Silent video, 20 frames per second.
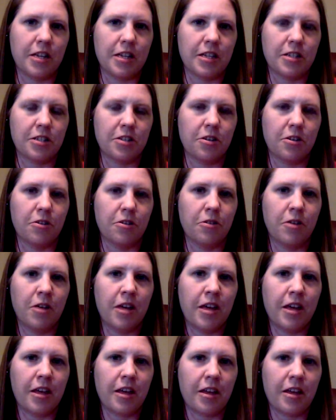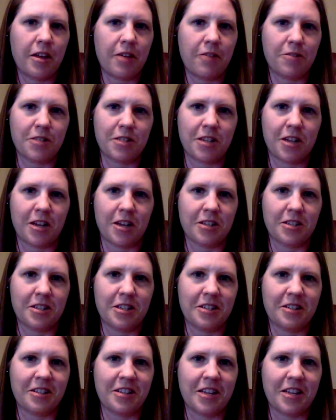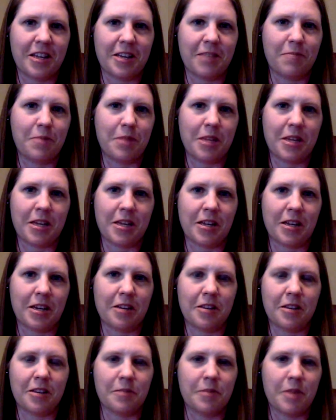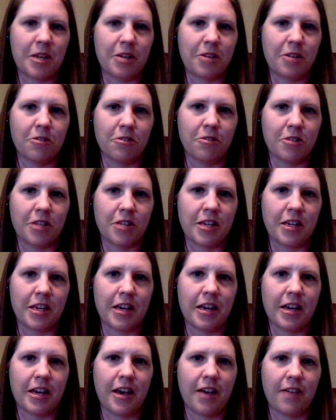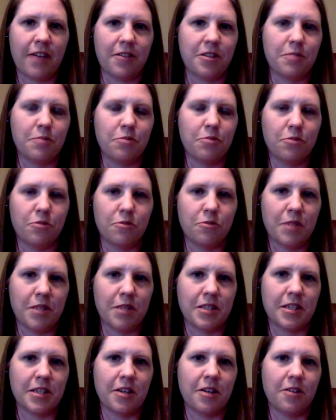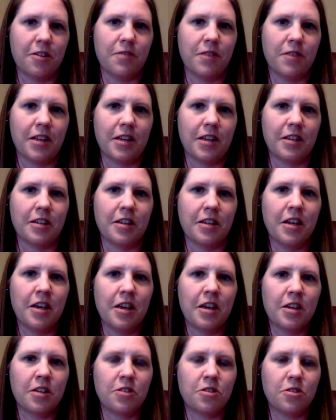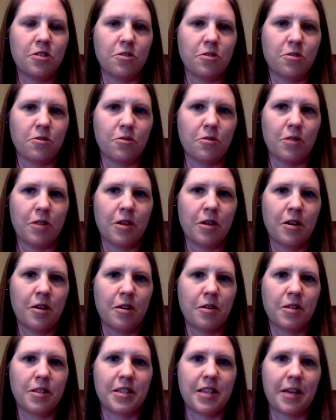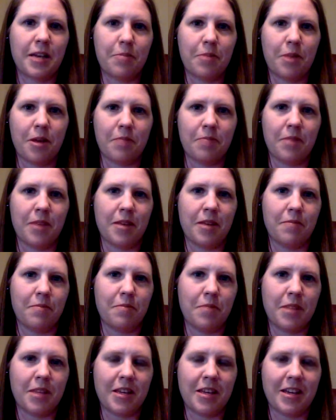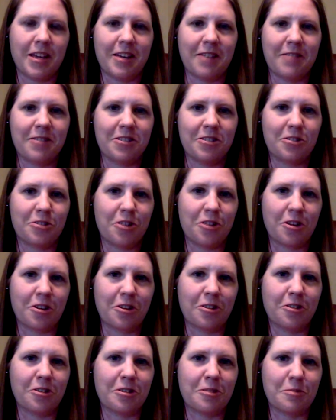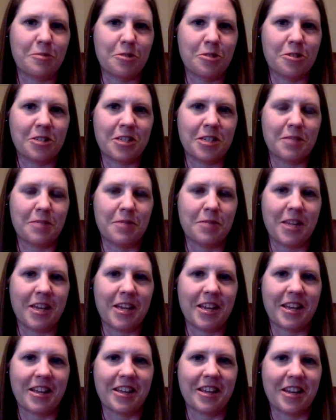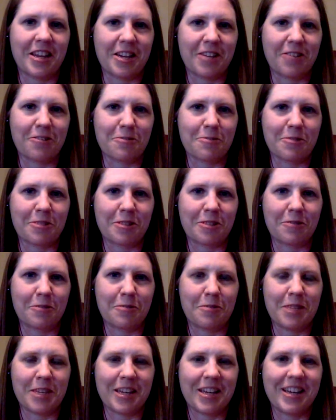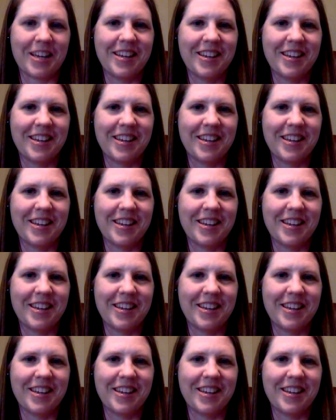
And so it was constantly being the minority and having to prove myself and to step up and be stronger and more intimidating than I normally would be.